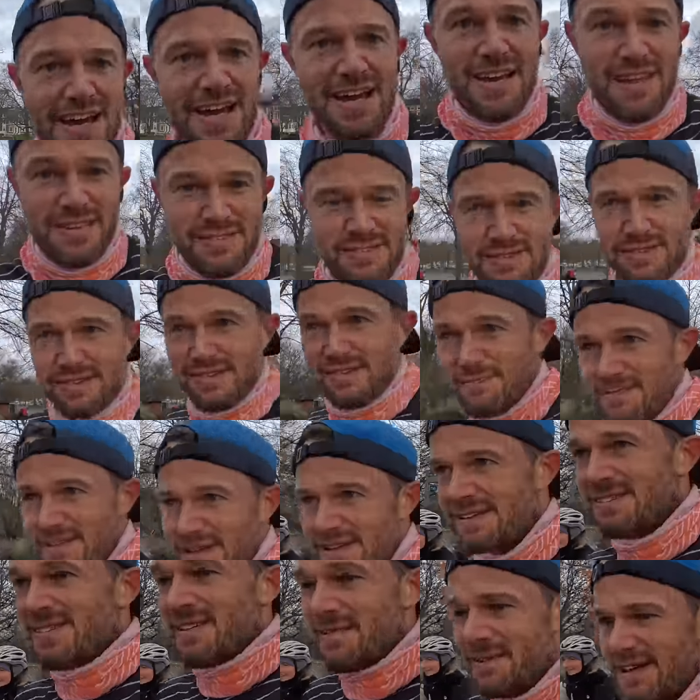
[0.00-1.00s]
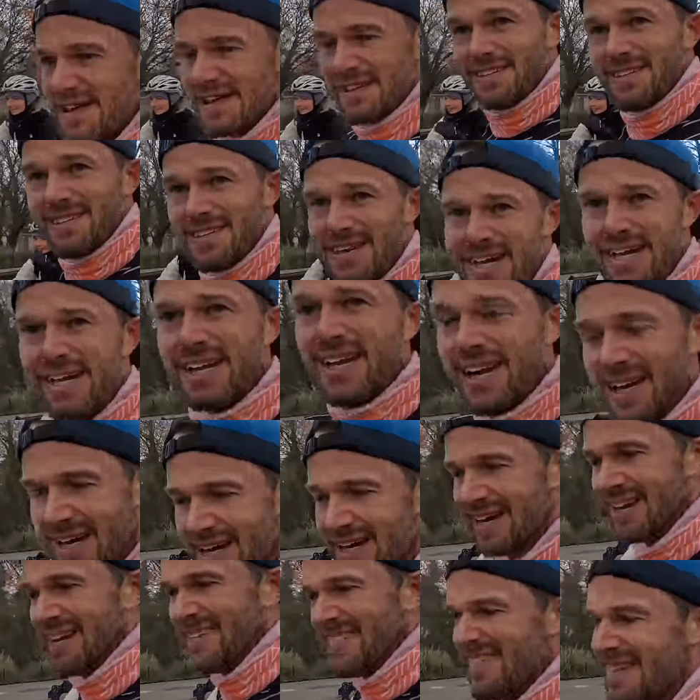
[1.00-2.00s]
sort of splits coming out today.
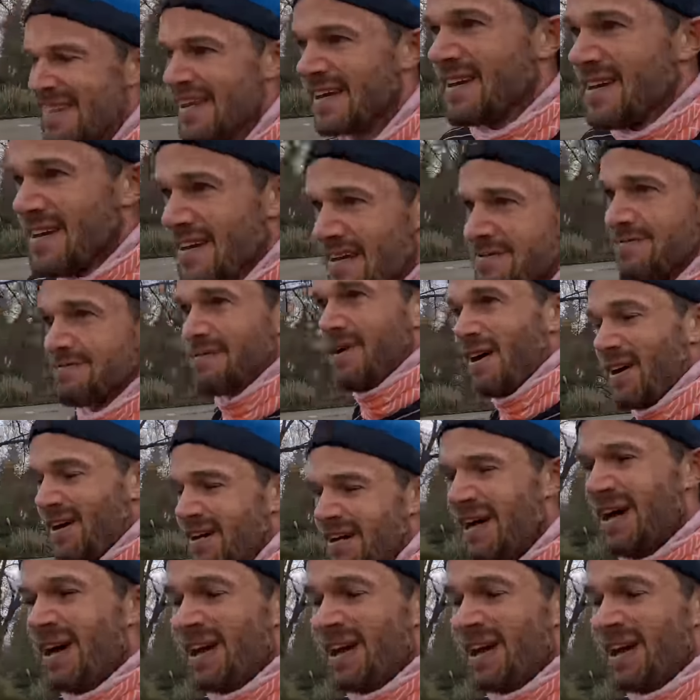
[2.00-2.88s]
But